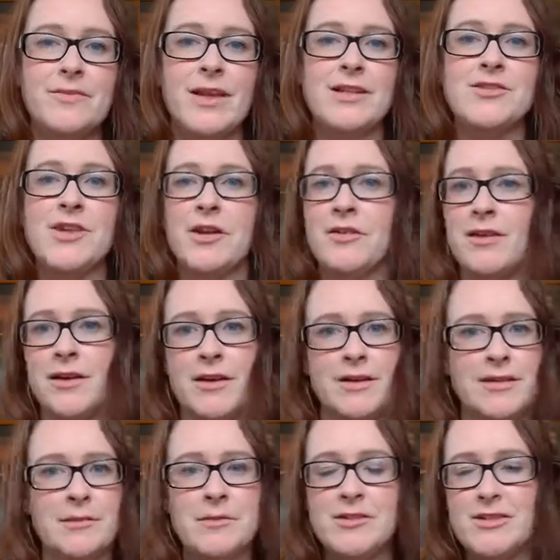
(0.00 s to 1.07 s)
so the
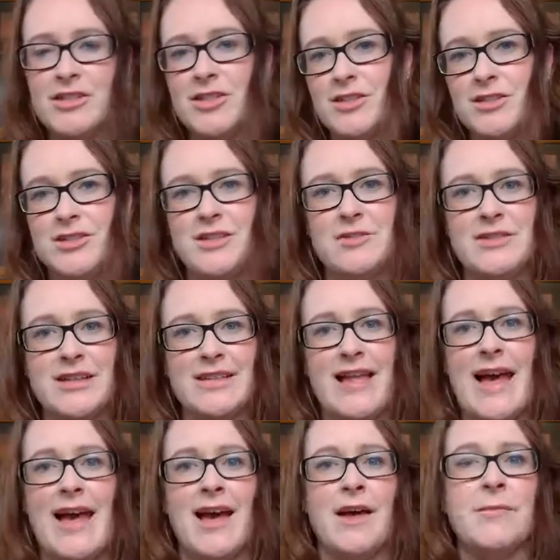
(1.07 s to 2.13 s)
musicians using
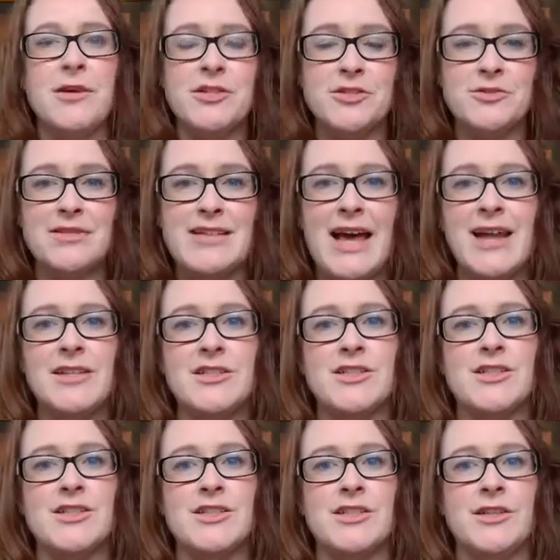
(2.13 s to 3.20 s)
their emotional
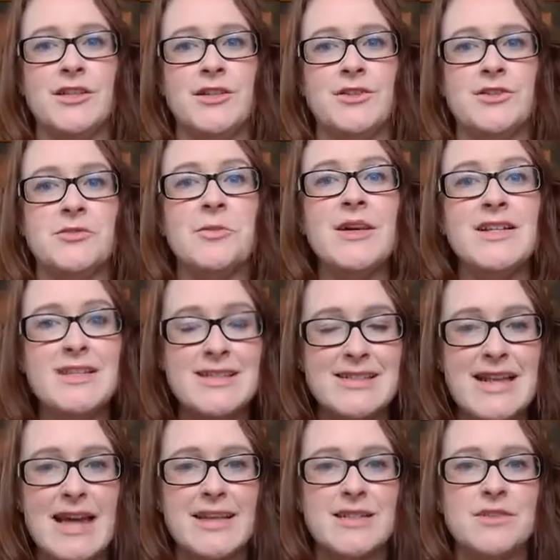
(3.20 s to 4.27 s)
intelligence to
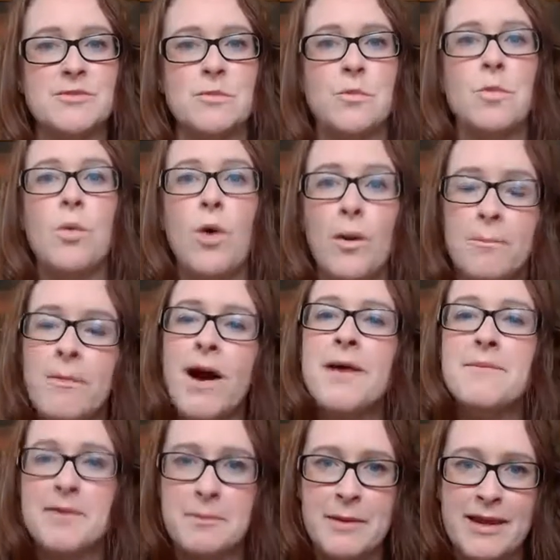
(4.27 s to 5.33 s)
understand what
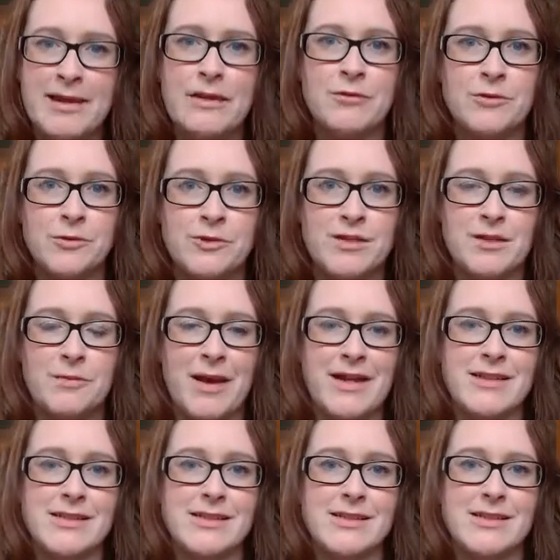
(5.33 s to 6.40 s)
might be meaningful to the
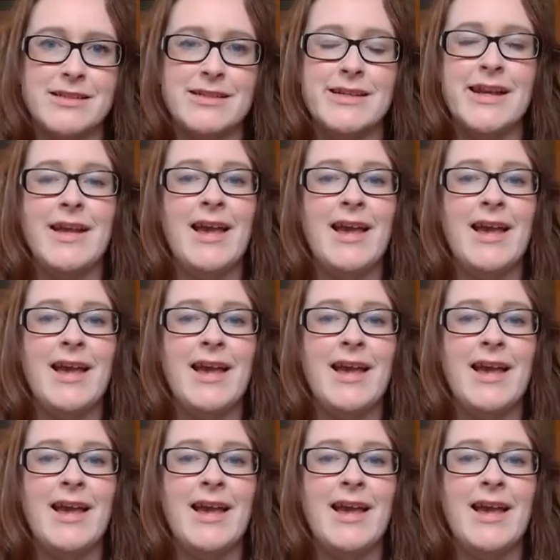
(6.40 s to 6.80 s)
patient.